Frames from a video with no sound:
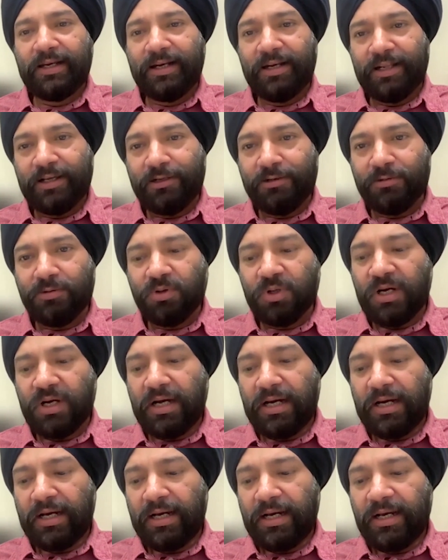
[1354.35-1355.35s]
Now,
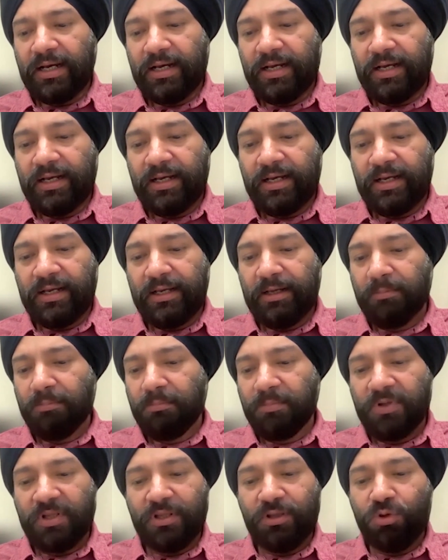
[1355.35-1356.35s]

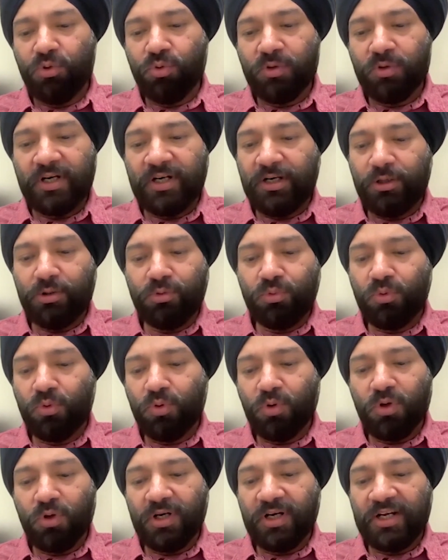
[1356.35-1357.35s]
you can do
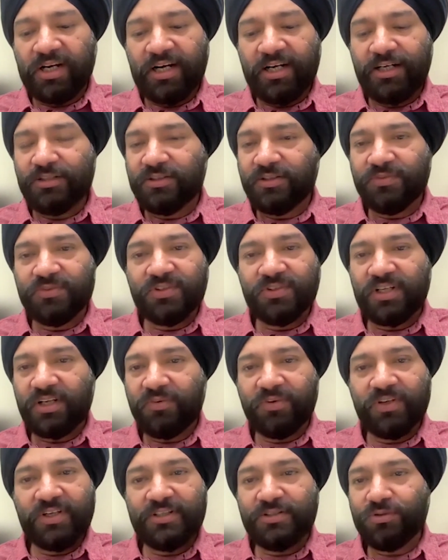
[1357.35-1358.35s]
all kinds of
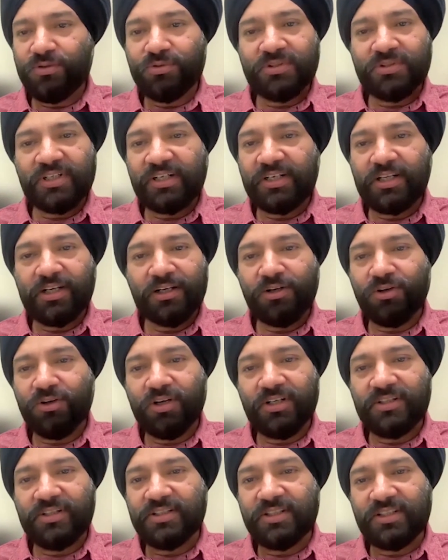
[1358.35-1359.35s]
surveys using
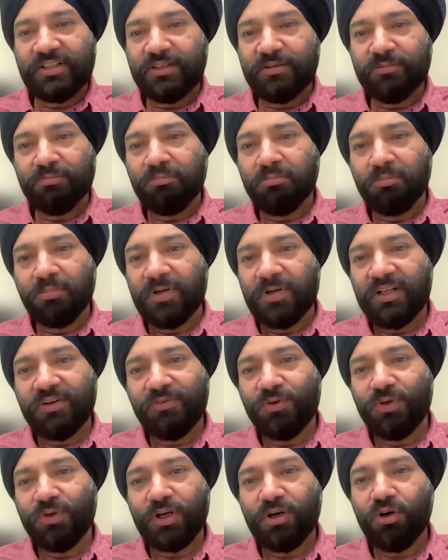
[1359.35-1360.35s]
technology, but
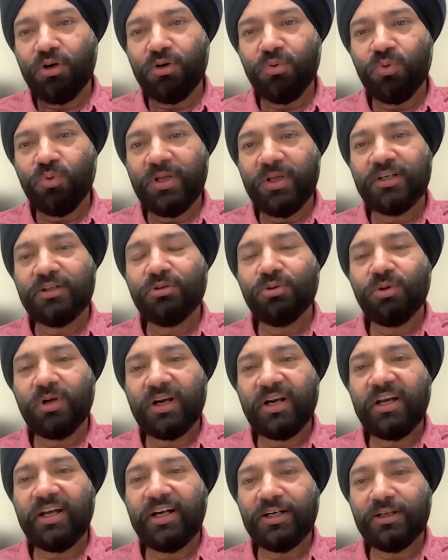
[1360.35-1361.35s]
if you are not going to
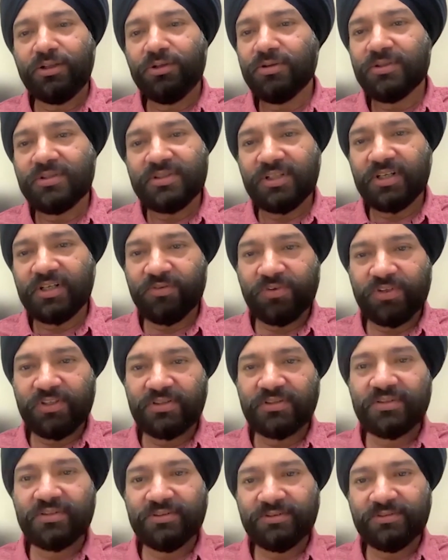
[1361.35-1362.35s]
read those
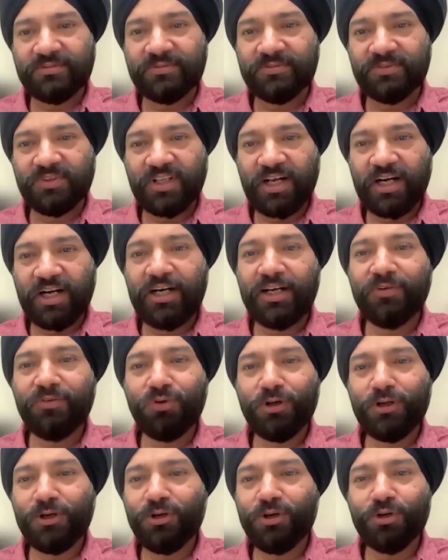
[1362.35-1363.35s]
surveys, and
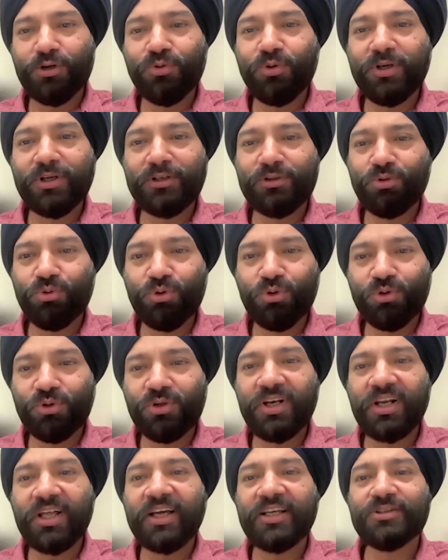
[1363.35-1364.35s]
if you are not going to
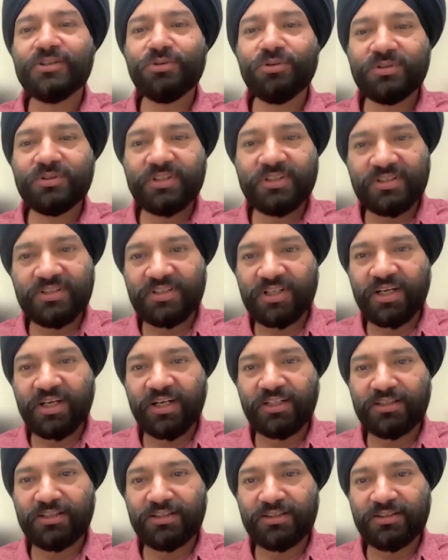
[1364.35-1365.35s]
utilize those
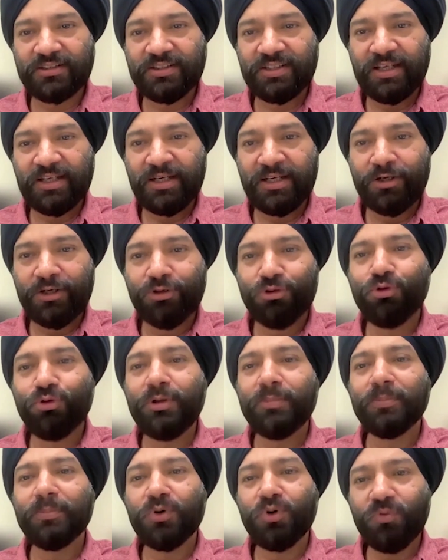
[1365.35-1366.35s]
insights to
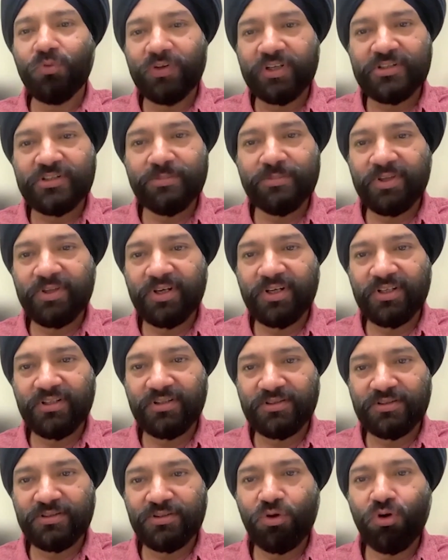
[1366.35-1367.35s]
improve
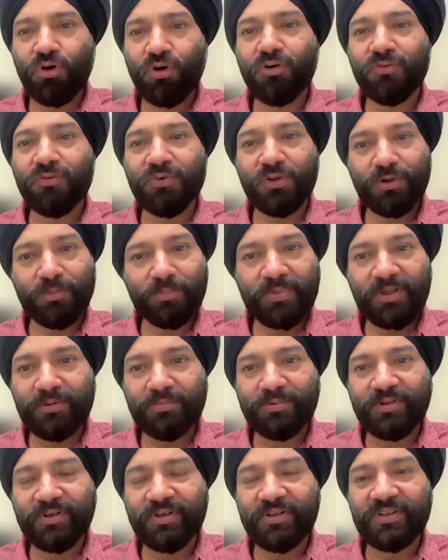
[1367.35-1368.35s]
experience of your
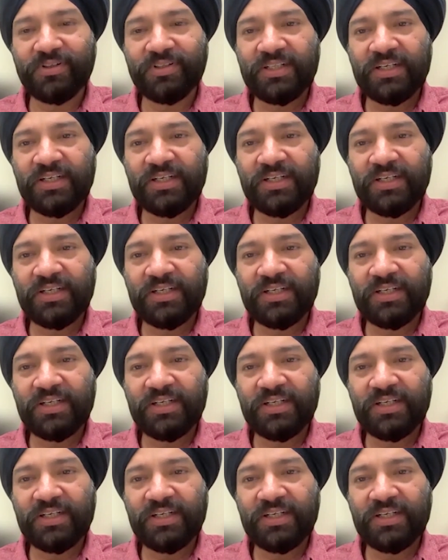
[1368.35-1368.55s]
people,